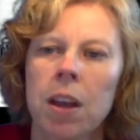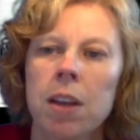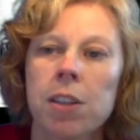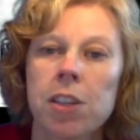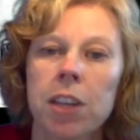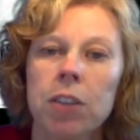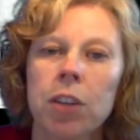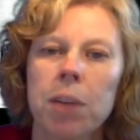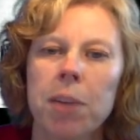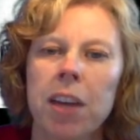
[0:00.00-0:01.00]
The signal
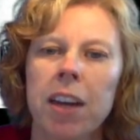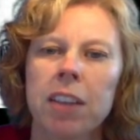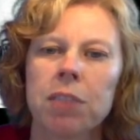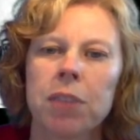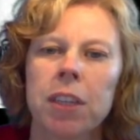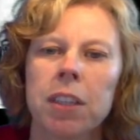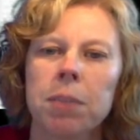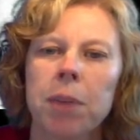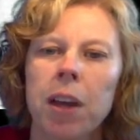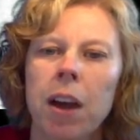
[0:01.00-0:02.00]
can be
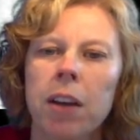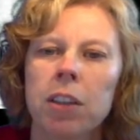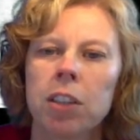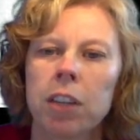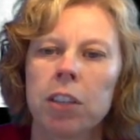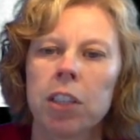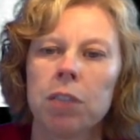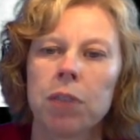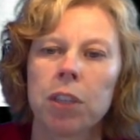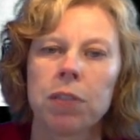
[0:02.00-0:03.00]
inactivated by either
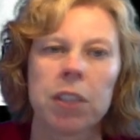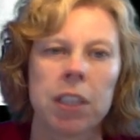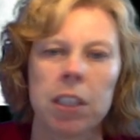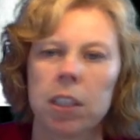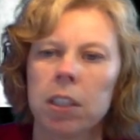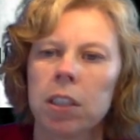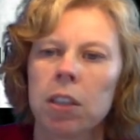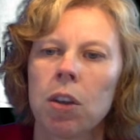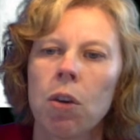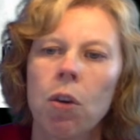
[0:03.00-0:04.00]
tyrosine phosphatases
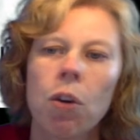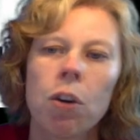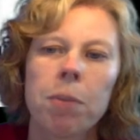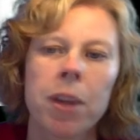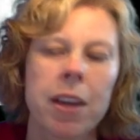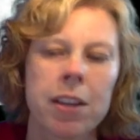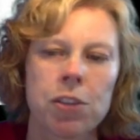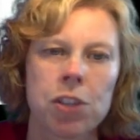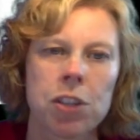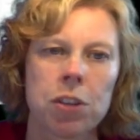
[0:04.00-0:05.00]
or by
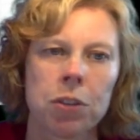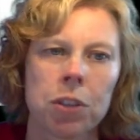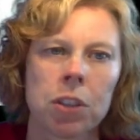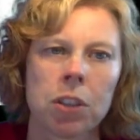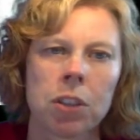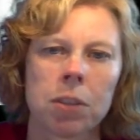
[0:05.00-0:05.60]
endocytosis.